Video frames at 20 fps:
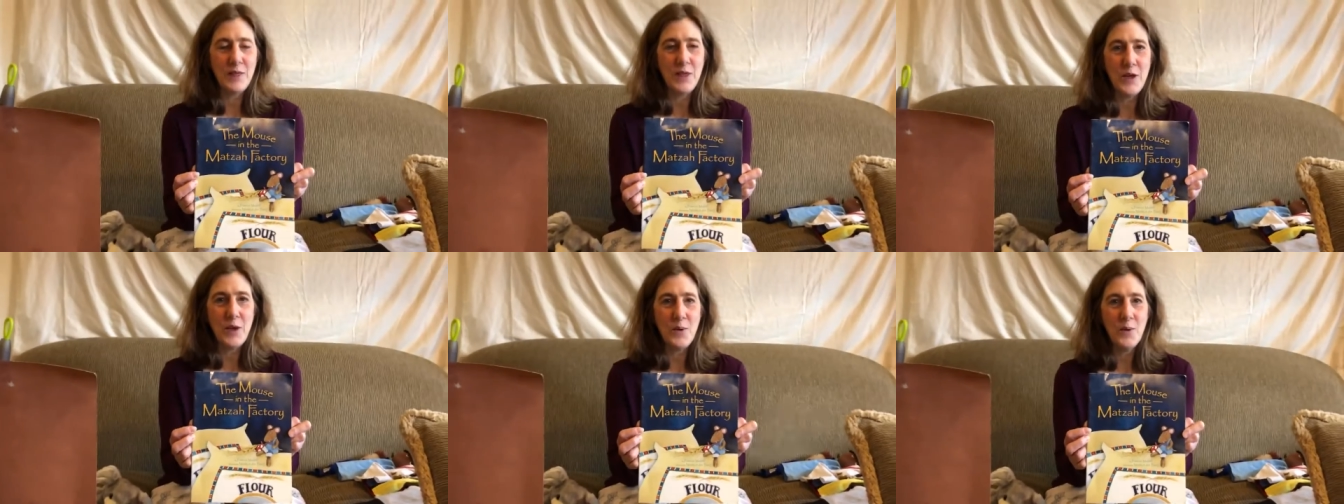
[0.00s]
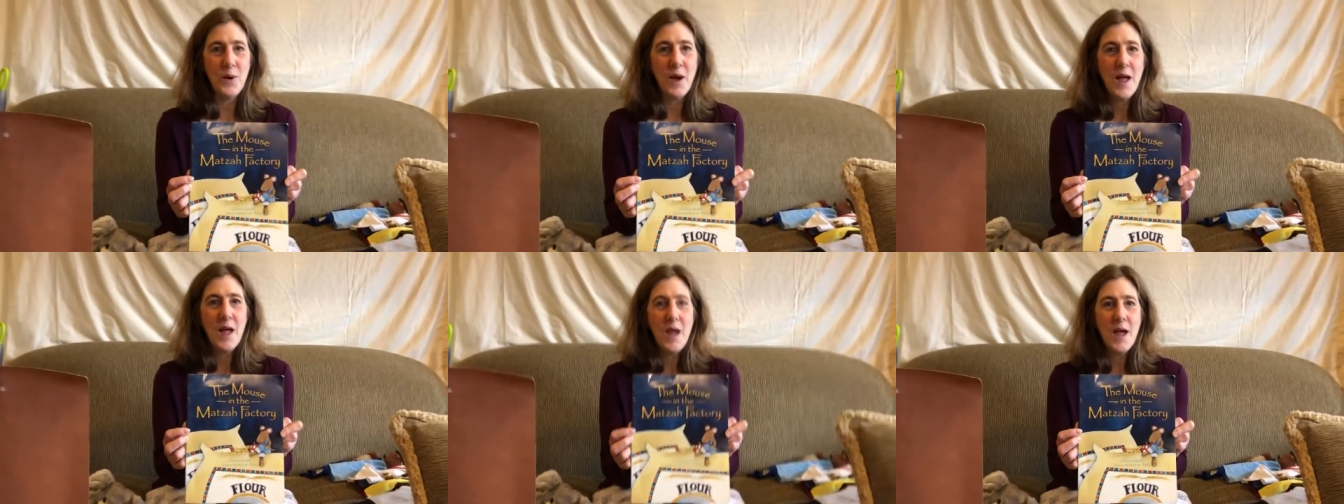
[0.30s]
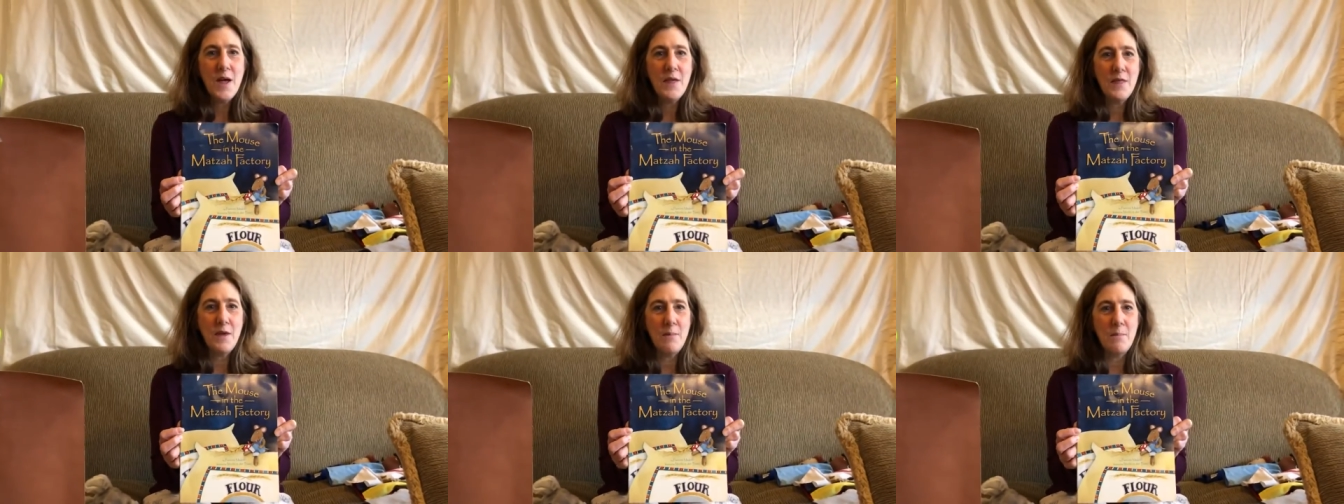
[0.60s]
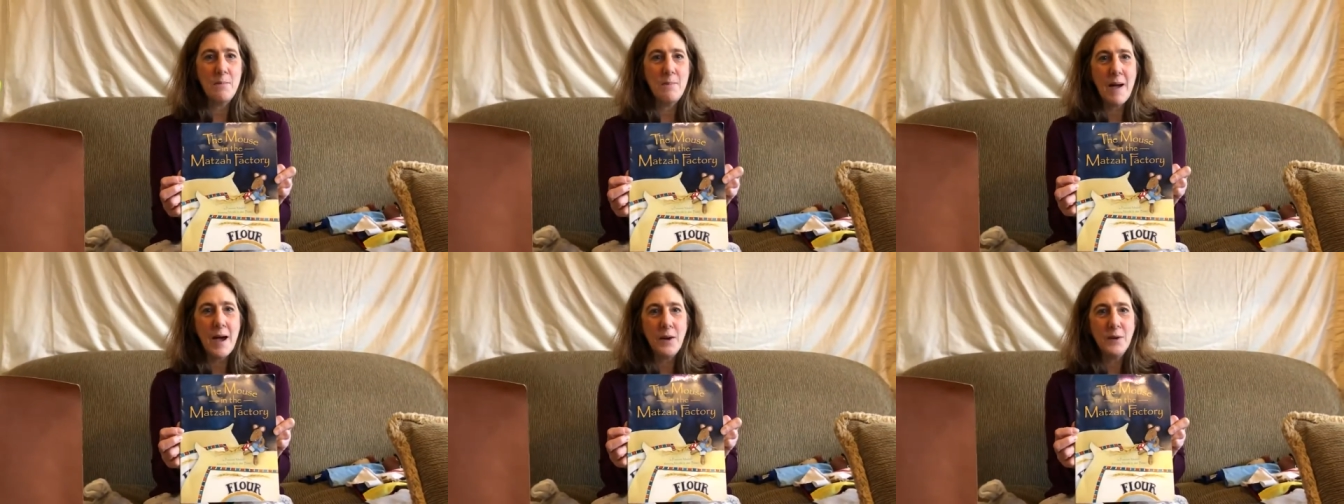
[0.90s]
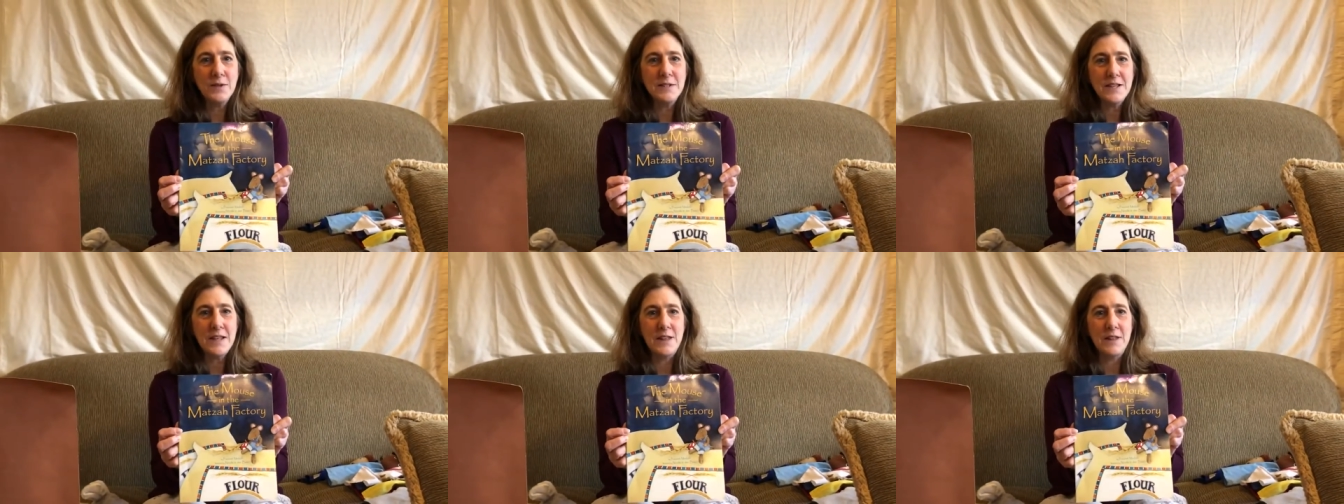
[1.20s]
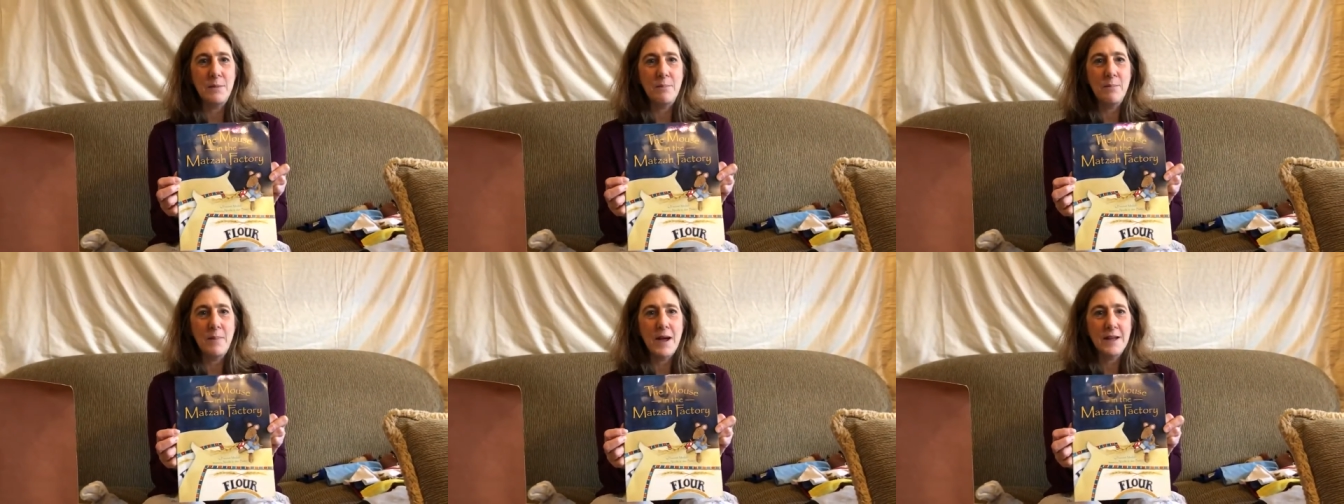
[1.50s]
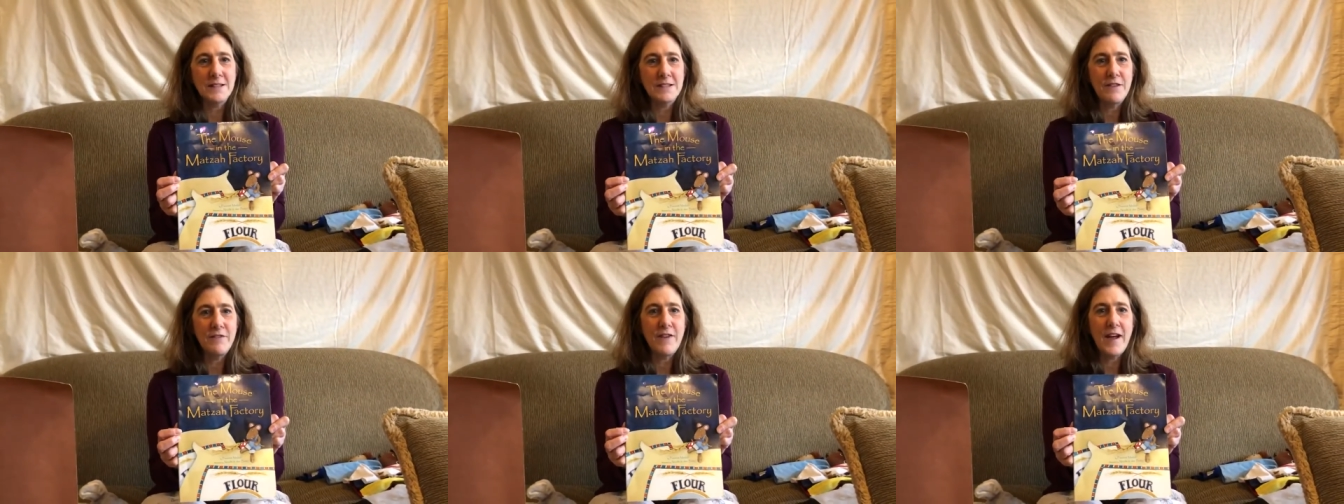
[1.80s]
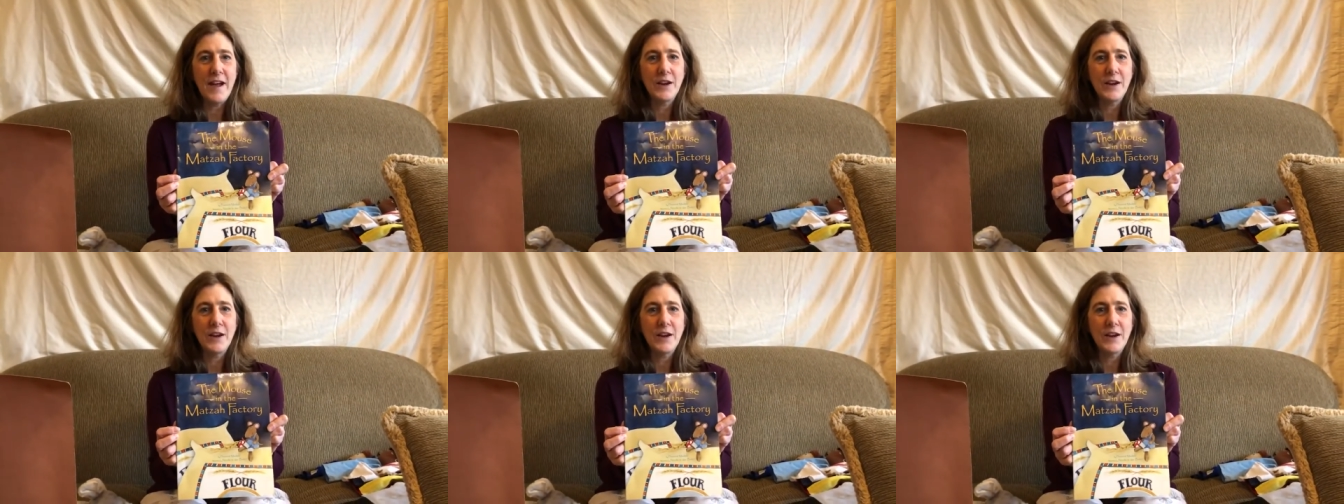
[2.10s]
with you The Mouse in the Matzah